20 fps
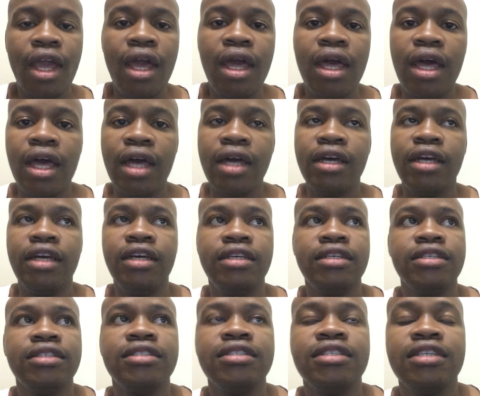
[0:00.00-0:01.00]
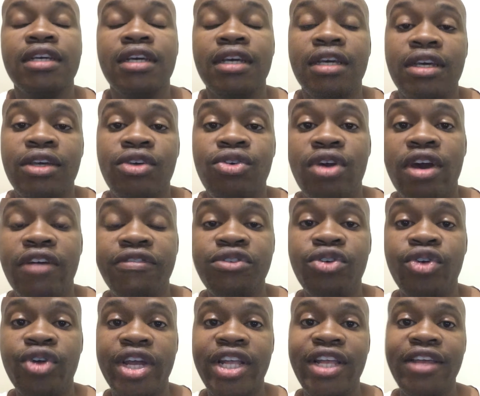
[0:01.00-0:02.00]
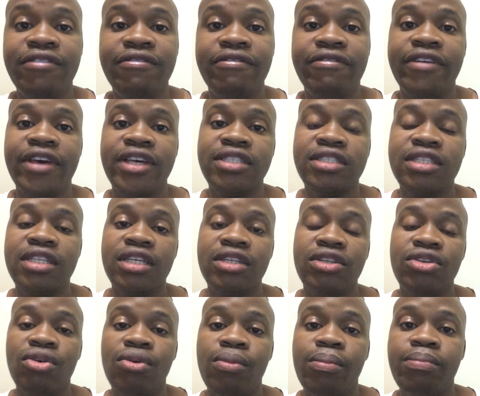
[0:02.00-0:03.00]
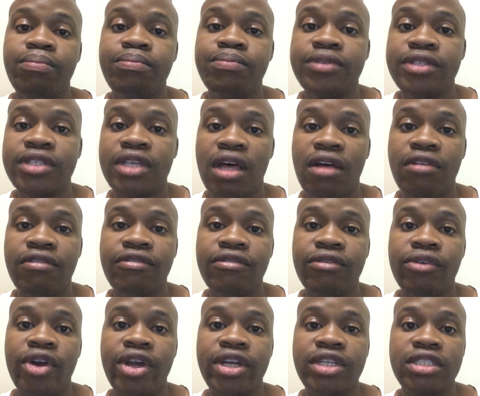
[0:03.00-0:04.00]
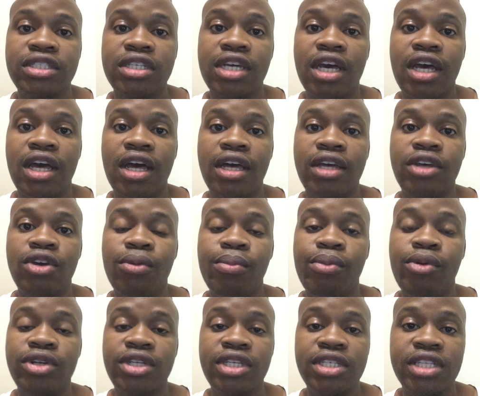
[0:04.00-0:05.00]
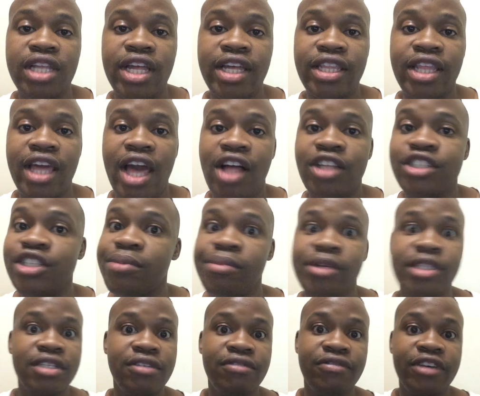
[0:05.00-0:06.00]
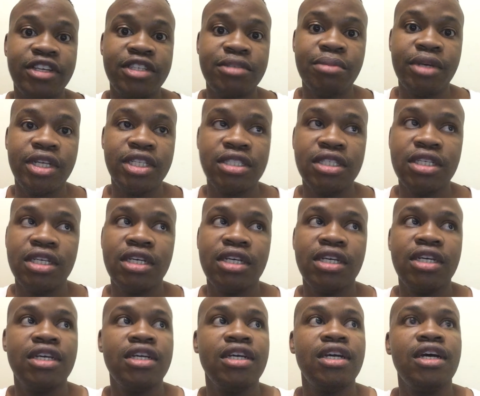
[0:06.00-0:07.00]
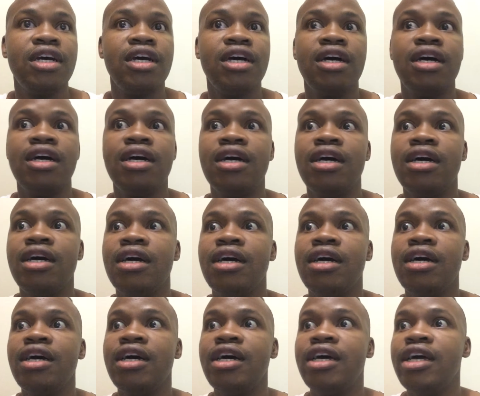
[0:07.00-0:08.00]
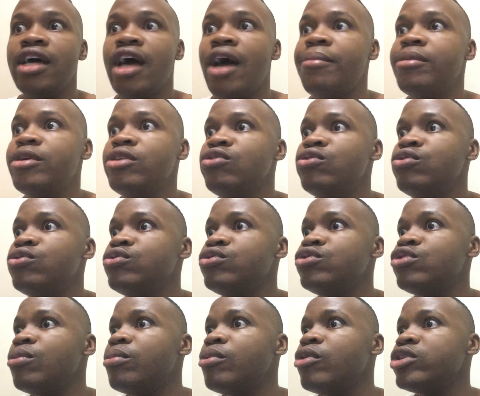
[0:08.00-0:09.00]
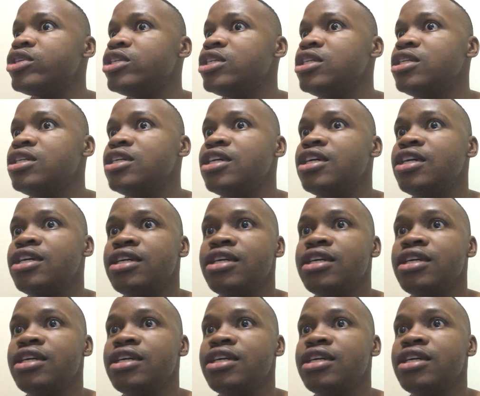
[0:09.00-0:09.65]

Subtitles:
uh, you have to really invest in yourself, right? Your body is like the ultimate investment. I mean, you use your body,